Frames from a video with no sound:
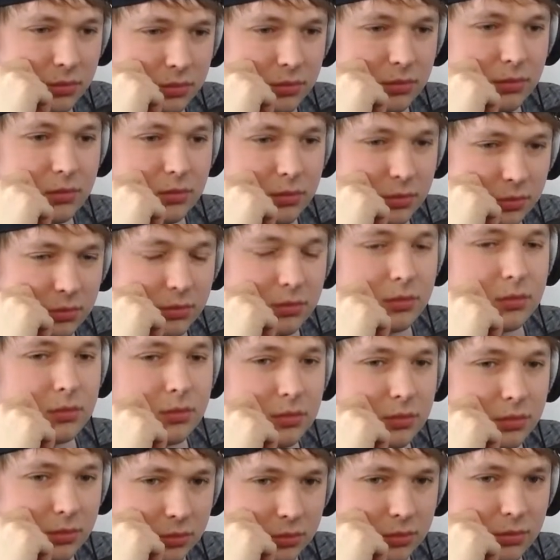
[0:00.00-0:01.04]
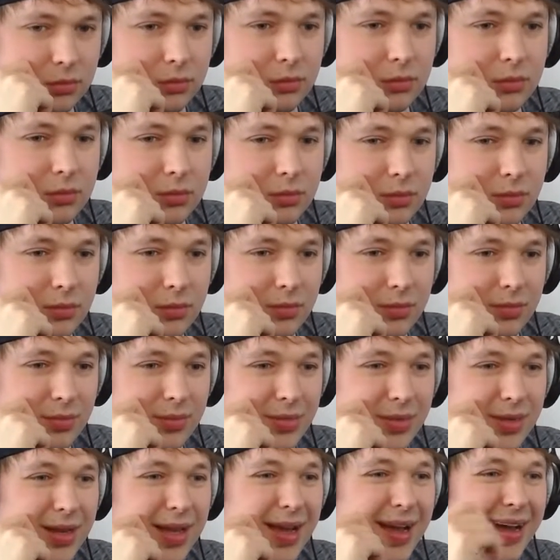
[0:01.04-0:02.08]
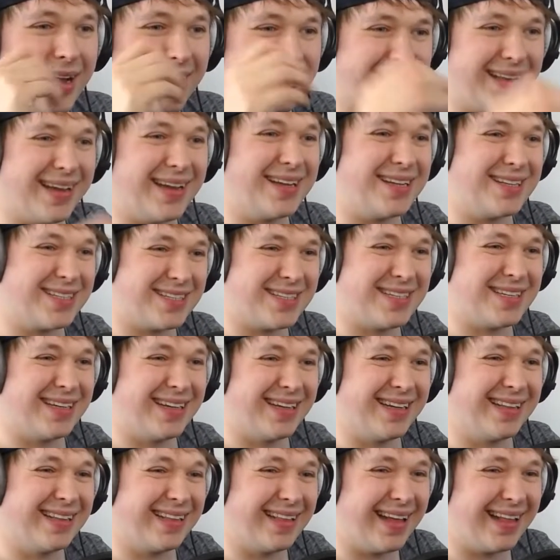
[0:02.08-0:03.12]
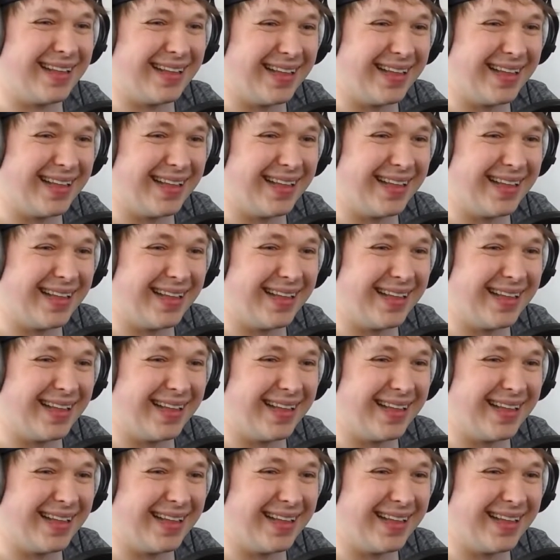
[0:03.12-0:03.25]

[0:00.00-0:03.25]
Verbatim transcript: to our needs. The catastrophe. Ah, nice. I